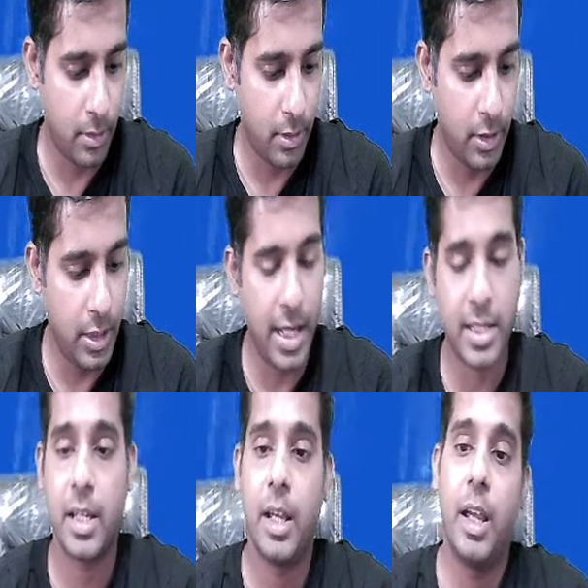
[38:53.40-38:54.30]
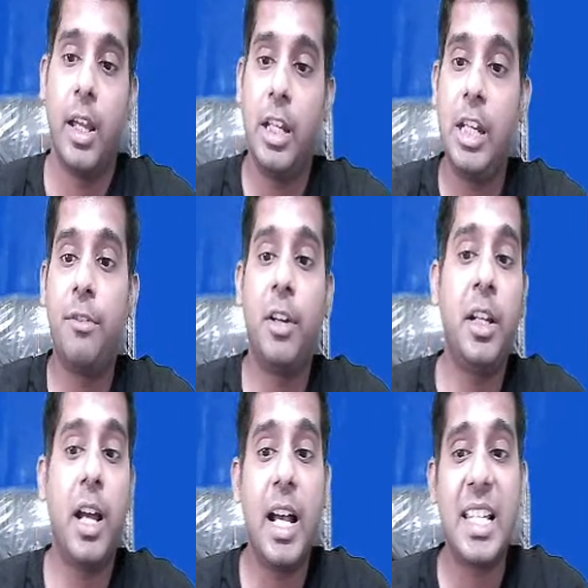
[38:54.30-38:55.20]
Yes,
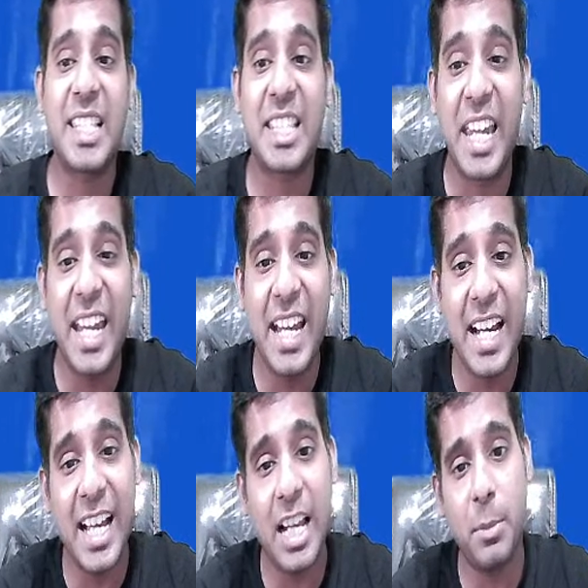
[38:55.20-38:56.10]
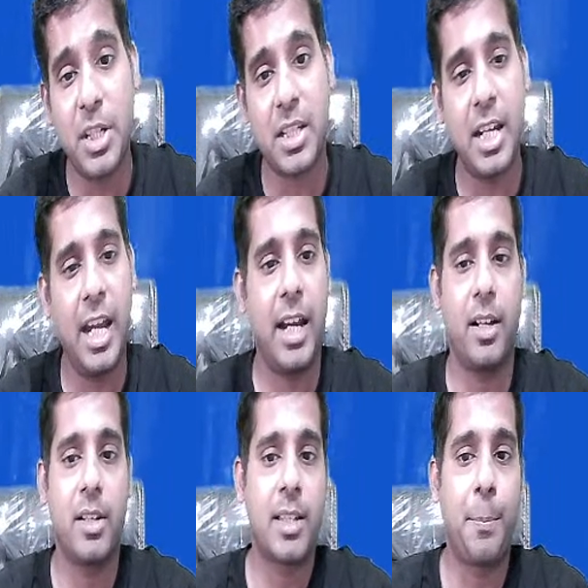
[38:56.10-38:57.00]
even a single mistake.
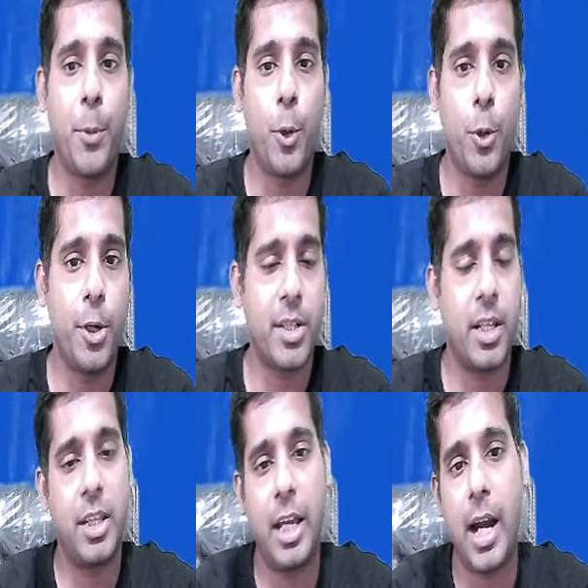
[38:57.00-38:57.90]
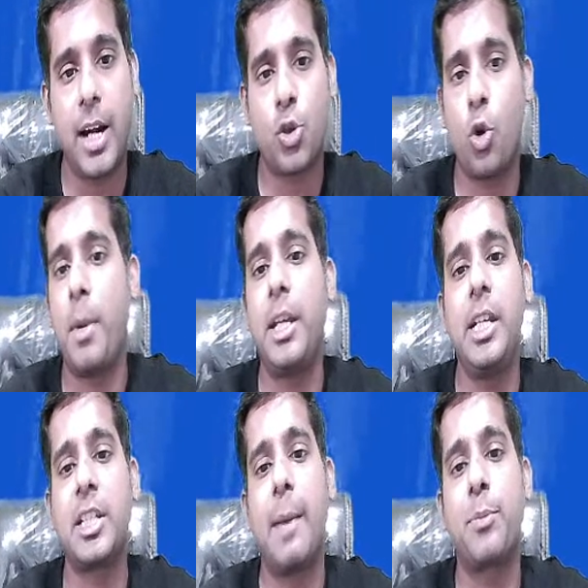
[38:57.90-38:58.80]
Suppose there are so many
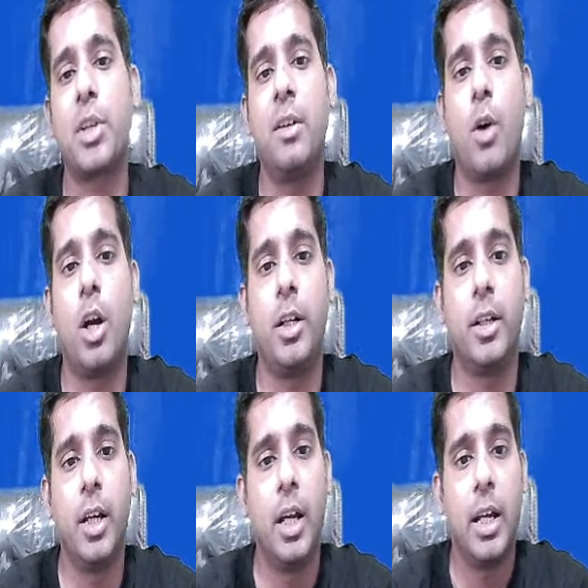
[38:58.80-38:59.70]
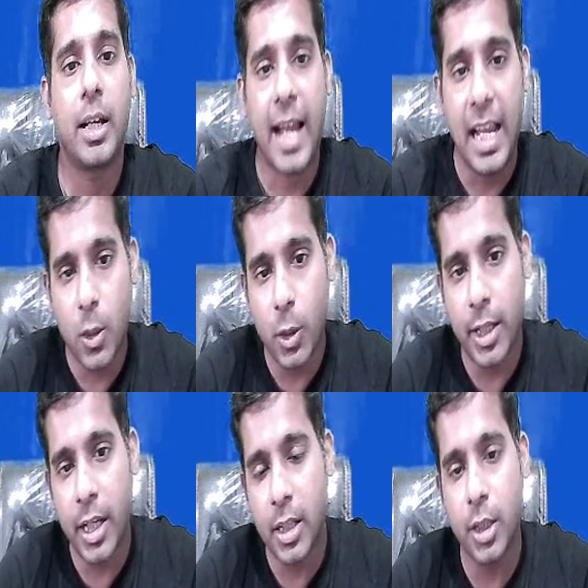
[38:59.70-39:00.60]
steps involved.
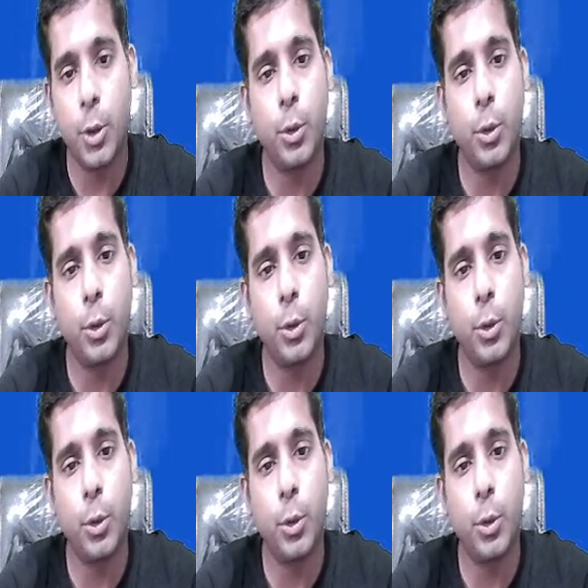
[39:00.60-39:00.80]
Calculating the due,